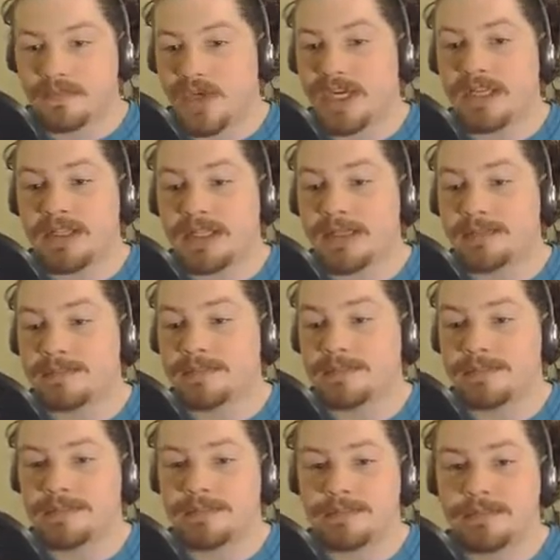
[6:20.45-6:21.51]
frankly.
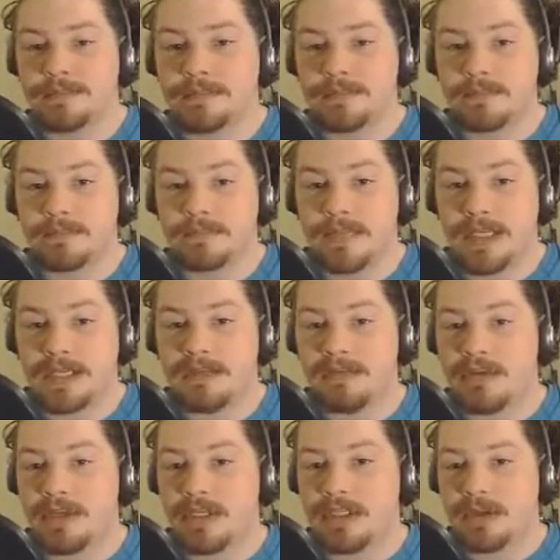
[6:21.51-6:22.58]
And
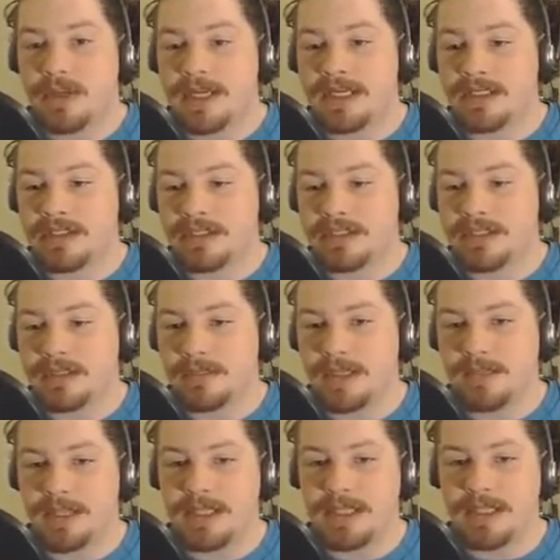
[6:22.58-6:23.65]
if you could go ahead and just uh,
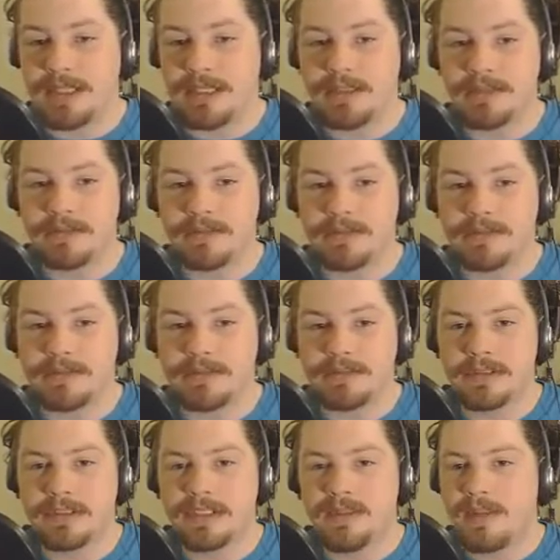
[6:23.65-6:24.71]
maybe,
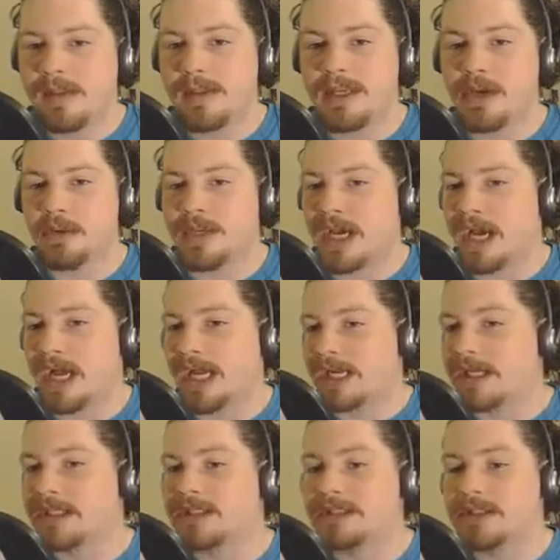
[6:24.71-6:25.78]
maybe go
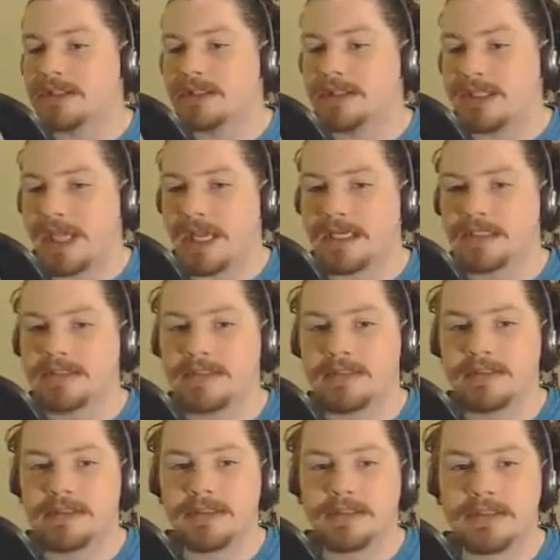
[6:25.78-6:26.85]
die, yeah.
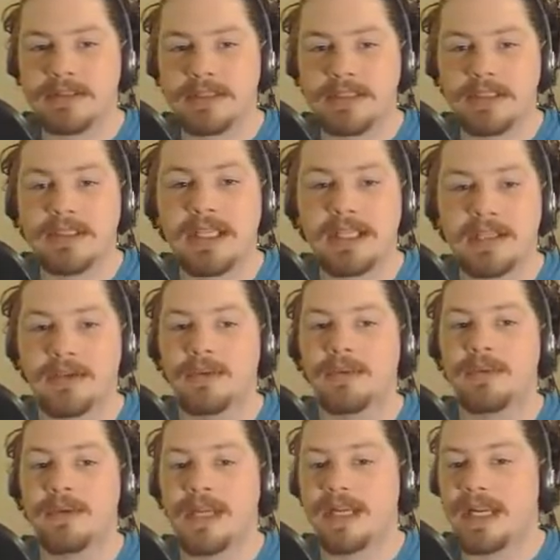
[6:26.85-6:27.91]
Thank you,
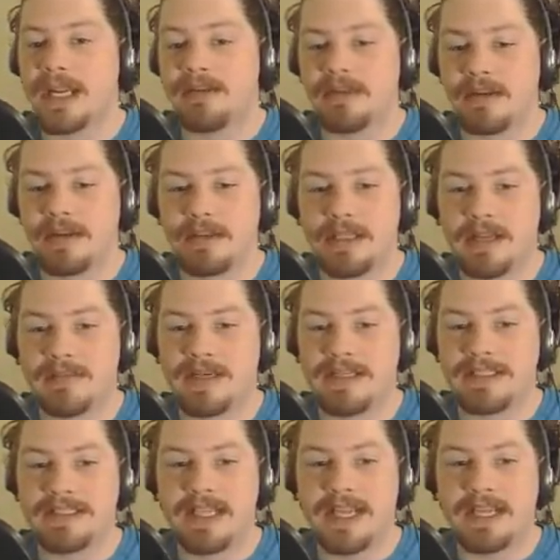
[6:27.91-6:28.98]
and have a have a nice